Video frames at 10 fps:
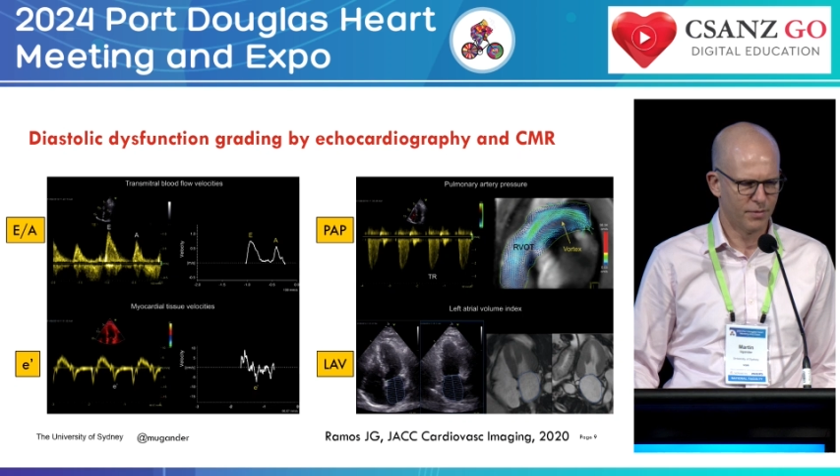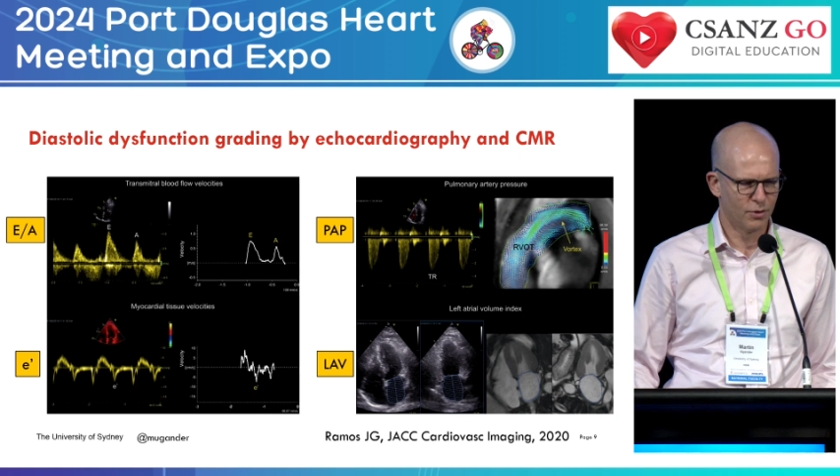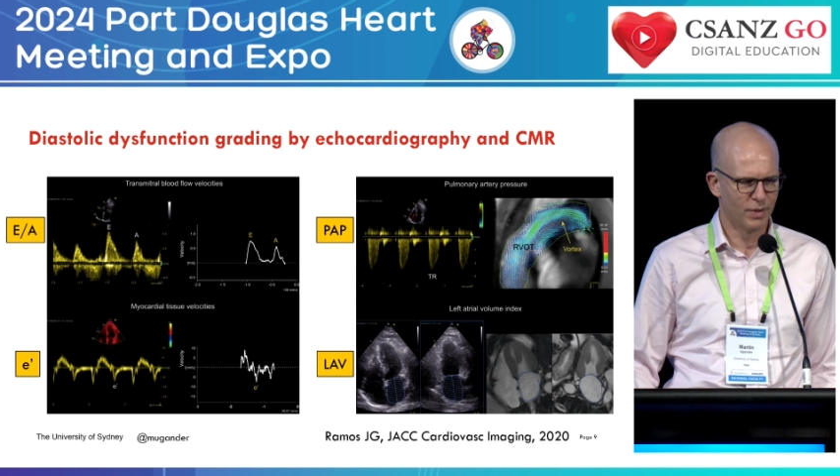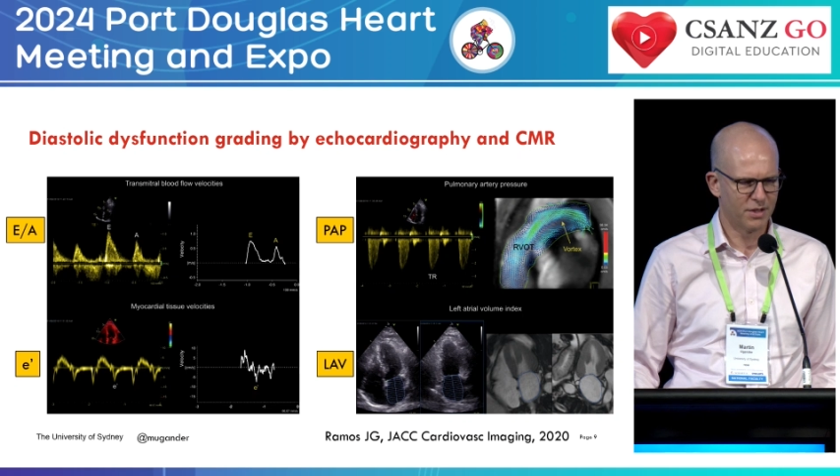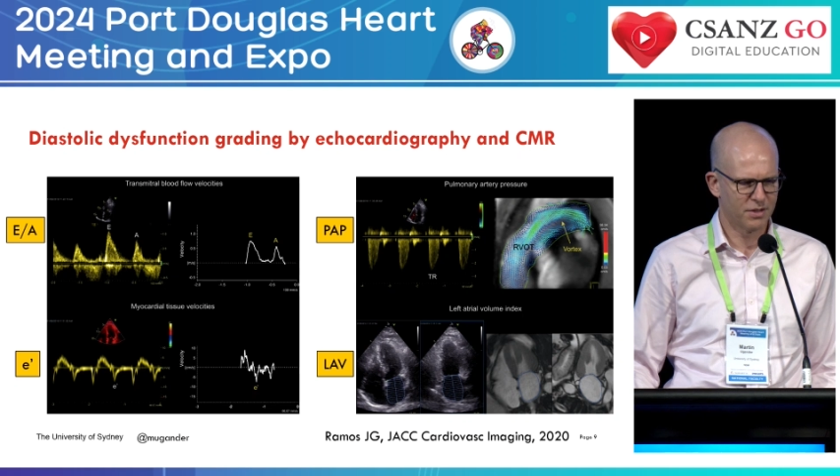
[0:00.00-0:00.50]

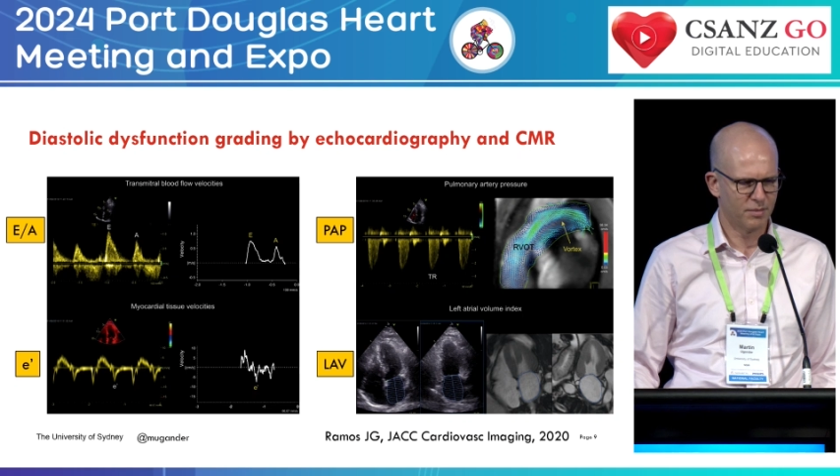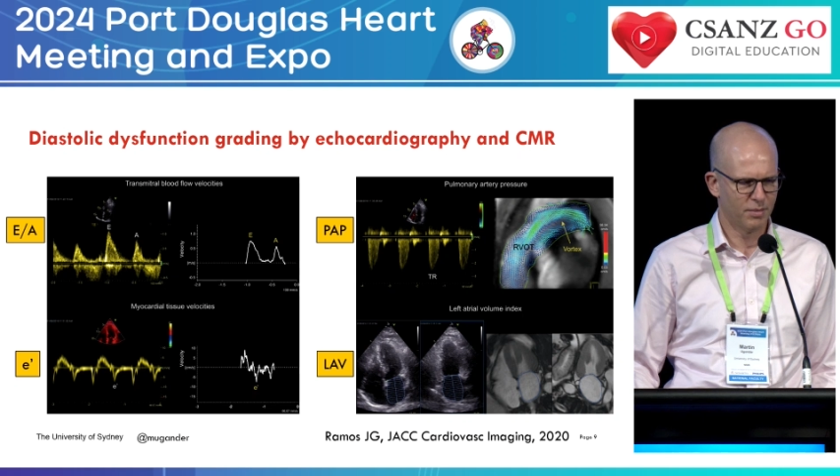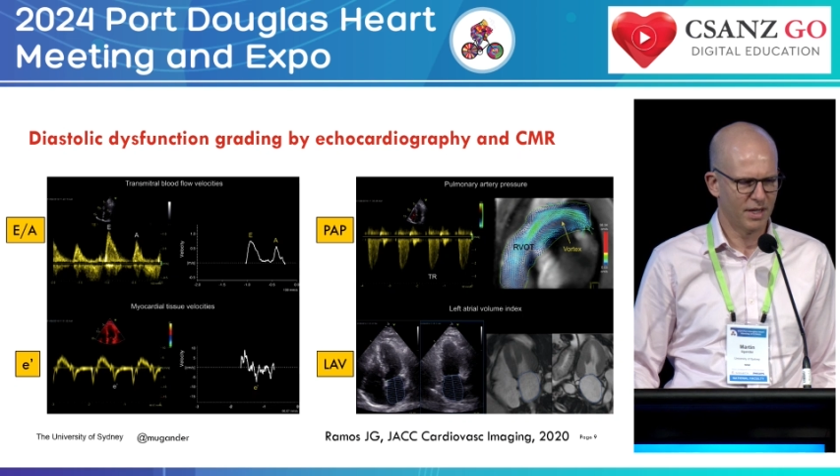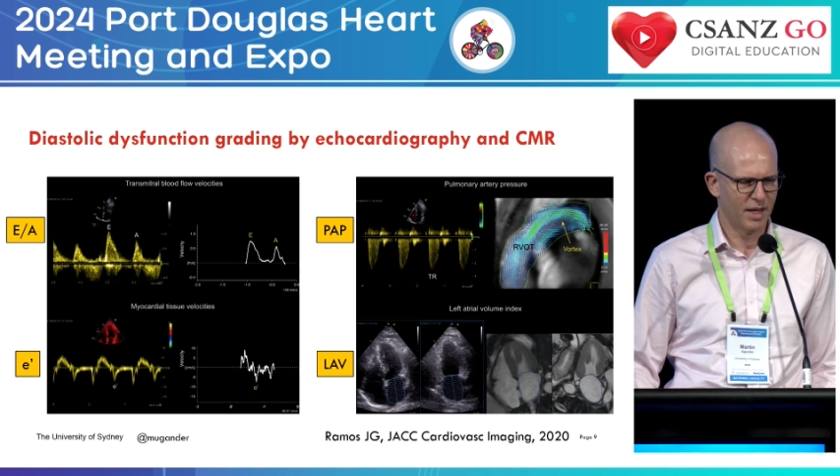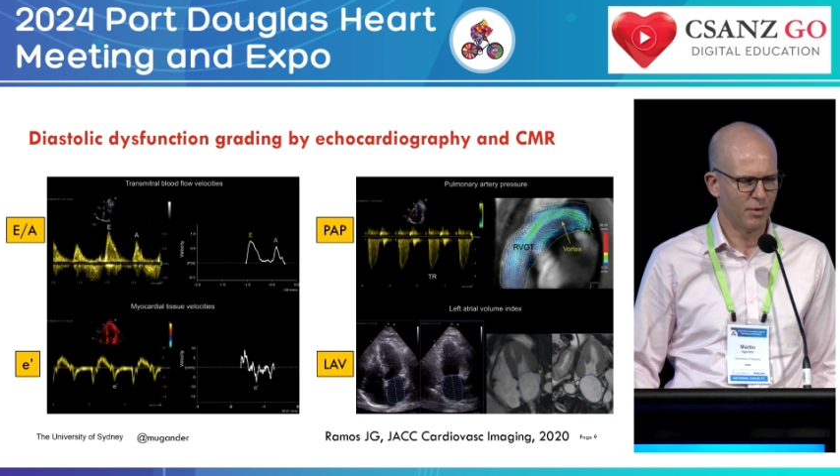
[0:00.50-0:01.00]
duration
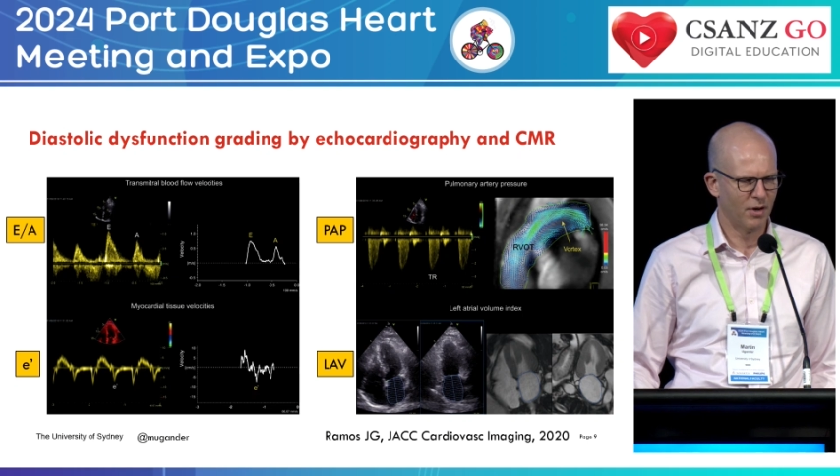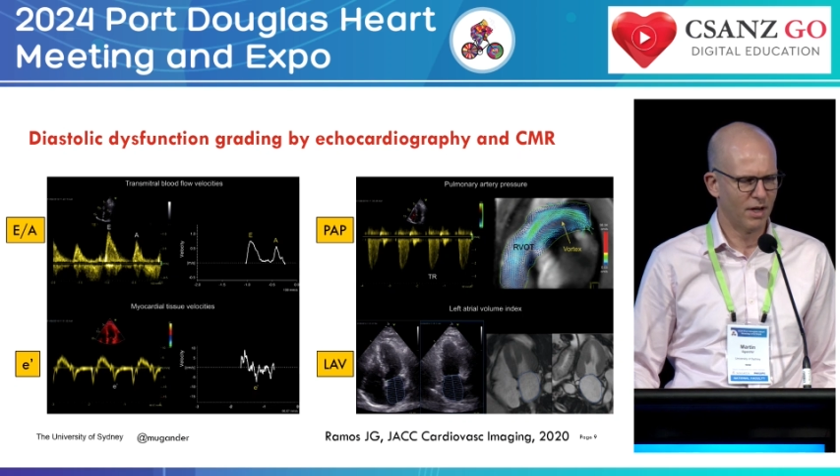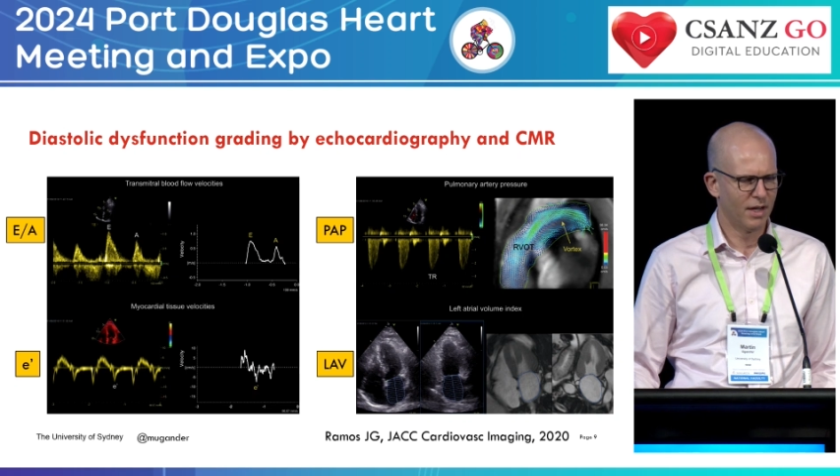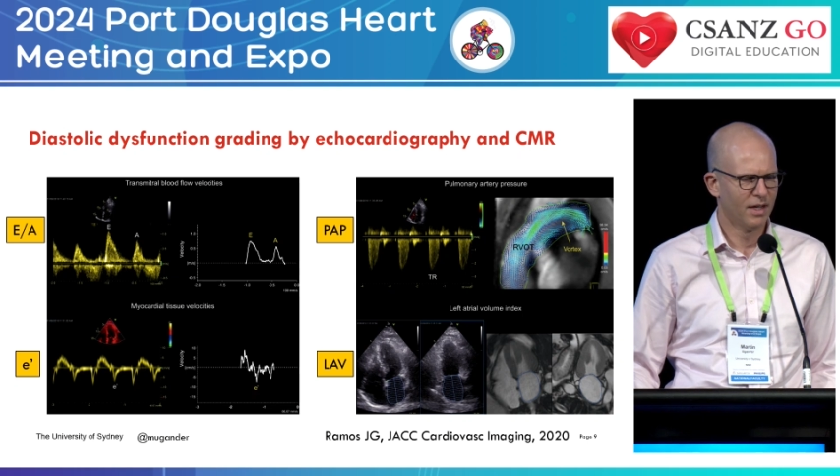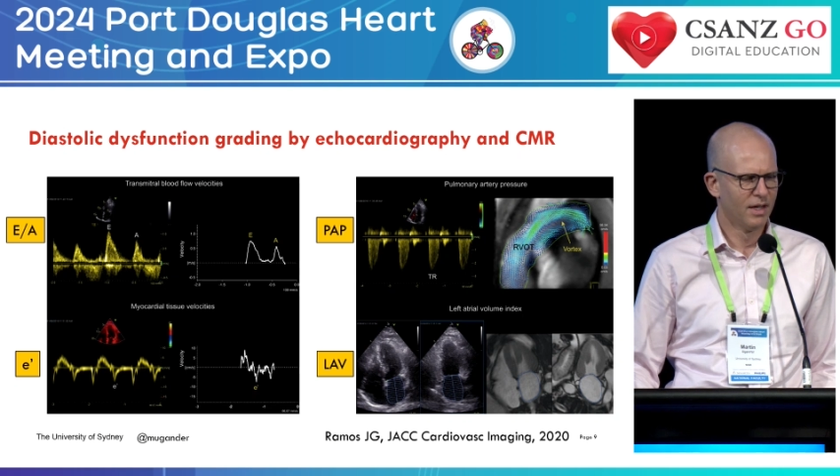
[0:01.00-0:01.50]
by
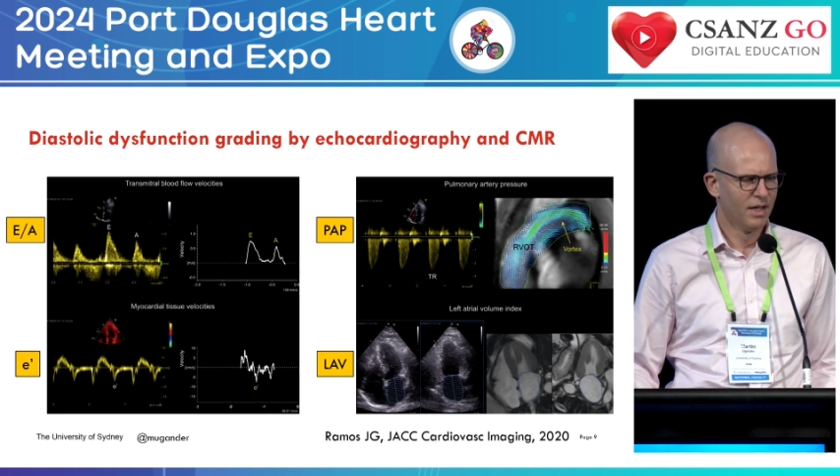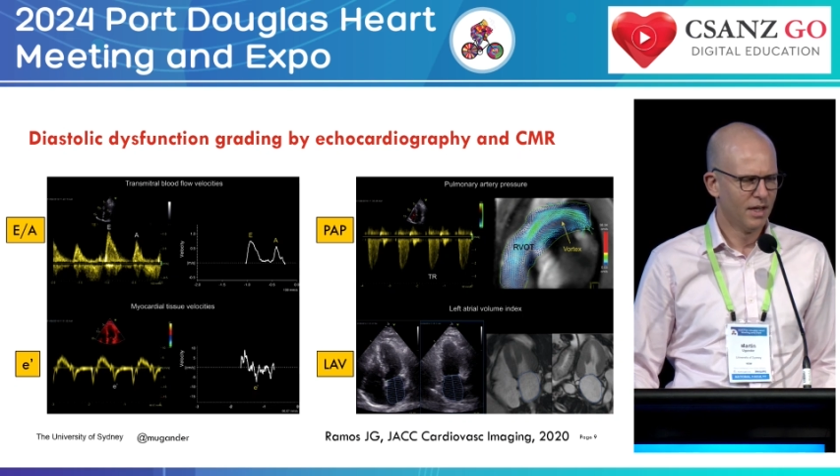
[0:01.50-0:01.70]
MRI.